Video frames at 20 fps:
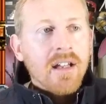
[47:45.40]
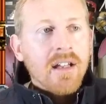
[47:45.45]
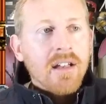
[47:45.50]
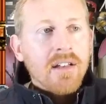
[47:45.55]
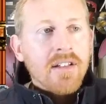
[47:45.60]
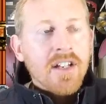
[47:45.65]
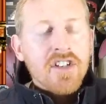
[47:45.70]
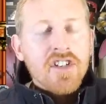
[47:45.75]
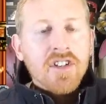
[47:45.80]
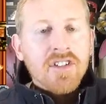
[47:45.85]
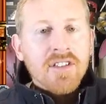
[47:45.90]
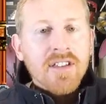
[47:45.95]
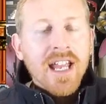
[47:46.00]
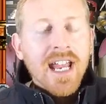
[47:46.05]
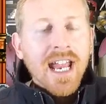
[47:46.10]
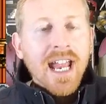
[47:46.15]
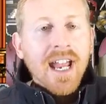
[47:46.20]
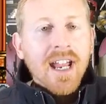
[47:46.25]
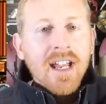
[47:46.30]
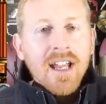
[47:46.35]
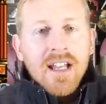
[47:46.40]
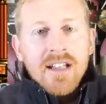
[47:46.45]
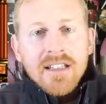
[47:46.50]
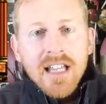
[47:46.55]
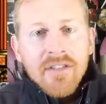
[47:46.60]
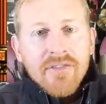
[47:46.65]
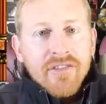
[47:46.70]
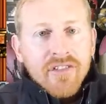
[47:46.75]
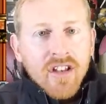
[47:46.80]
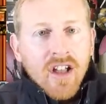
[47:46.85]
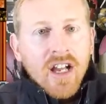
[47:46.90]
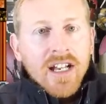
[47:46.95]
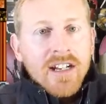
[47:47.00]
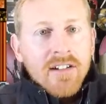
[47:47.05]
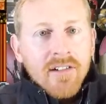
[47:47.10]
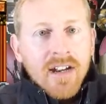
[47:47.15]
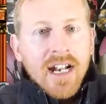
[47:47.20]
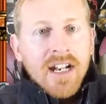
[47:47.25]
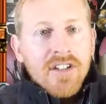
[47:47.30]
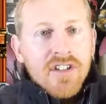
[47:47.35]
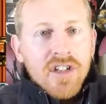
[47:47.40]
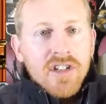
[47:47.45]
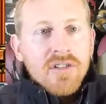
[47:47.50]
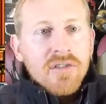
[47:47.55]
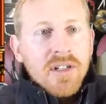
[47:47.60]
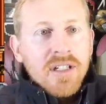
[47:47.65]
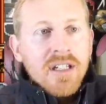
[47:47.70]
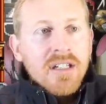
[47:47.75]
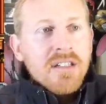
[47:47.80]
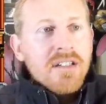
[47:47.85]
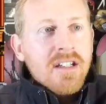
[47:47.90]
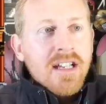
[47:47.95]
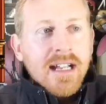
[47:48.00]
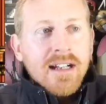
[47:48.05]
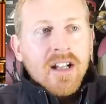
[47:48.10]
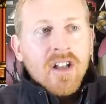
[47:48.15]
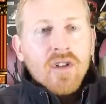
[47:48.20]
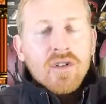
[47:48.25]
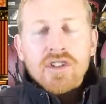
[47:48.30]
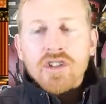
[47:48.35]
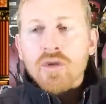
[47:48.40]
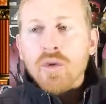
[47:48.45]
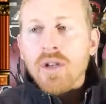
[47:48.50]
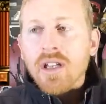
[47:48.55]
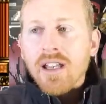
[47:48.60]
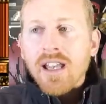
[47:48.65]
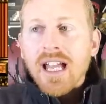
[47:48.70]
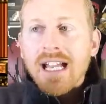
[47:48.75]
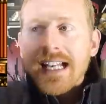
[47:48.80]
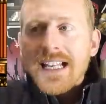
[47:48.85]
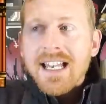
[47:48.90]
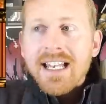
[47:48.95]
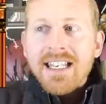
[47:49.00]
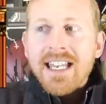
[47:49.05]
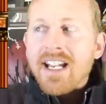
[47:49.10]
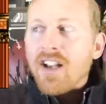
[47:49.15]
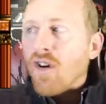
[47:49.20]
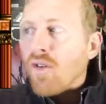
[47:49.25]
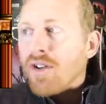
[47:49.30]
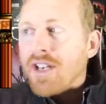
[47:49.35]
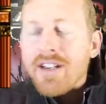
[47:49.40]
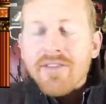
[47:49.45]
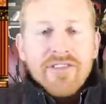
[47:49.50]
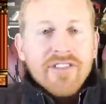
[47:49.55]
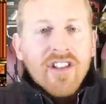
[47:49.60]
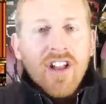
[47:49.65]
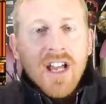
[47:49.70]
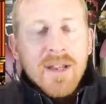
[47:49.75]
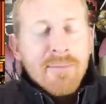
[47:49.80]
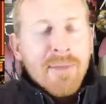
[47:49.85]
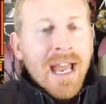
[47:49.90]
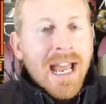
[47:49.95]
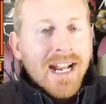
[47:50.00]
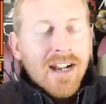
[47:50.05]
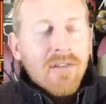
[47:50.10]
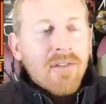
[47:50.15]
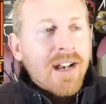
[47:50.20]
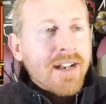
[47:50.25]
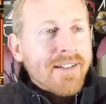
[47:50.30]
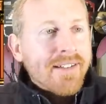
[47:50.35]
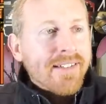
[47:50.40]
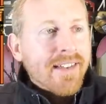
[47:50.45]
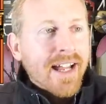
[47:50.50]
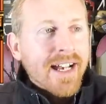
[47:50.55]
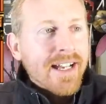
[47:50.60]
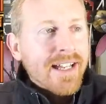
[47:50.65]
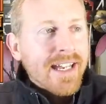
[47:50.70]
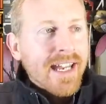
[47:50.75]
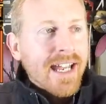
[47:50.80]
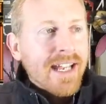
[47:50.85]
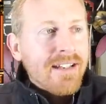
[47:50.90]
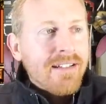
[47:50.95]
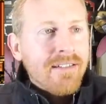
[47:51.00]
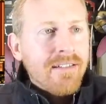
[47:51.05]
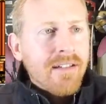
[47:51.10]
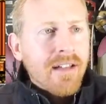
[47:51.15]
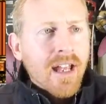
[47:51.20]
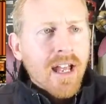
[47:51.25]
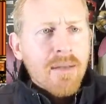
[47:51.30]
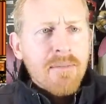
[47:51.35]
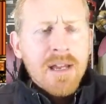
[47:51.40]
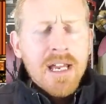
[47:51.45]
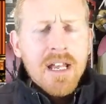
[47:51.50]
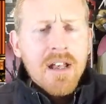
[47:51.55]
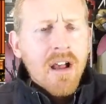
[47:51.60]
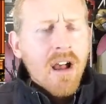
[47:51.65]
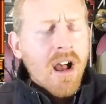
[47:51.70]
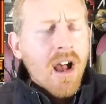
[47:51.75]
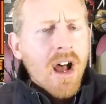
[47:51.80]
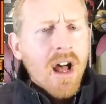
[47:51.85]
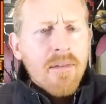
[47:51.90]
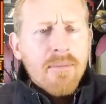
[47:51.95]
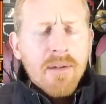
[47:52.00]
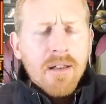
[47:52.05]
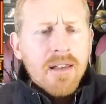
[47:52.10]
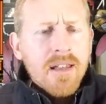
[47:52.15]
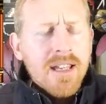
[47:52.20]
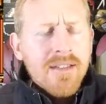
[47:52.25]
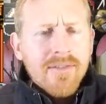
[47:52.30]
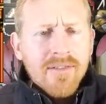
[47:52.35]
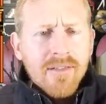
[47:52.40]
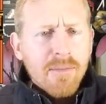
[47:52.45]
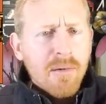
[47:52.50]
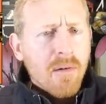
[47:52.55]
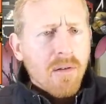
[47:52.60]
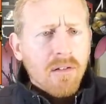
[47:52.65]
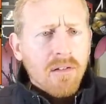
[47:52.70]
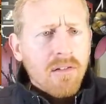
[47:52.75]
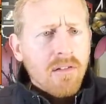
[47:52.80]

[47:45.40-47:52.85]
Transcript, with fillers: They're just there. They fly around you and then you get close to a light and they go and they fly back around the light again. I mean, unbelievable.